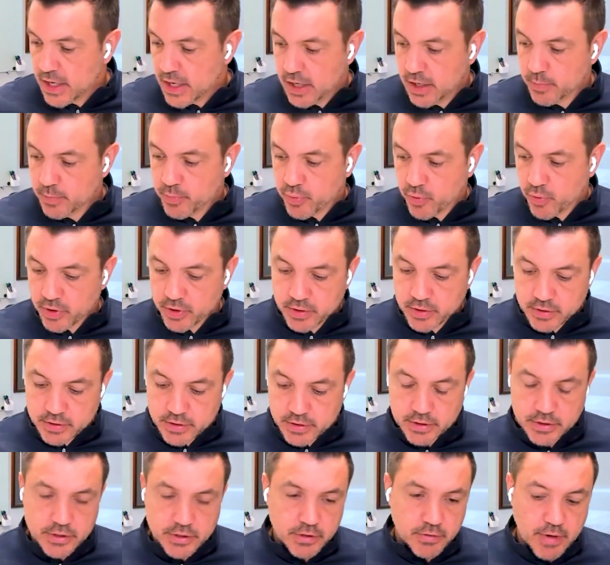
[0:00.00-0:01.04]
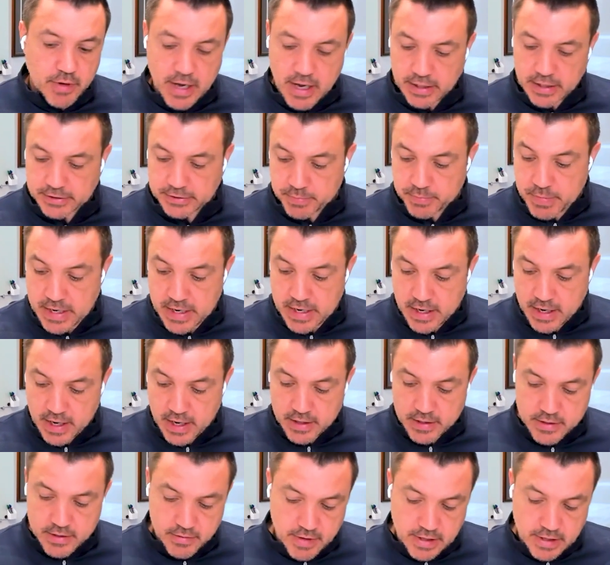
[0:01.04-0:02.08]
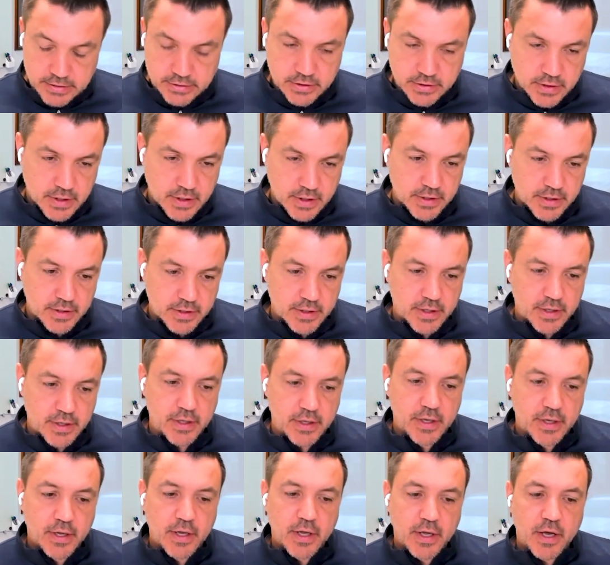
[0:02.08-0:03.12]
important to us, me and to us on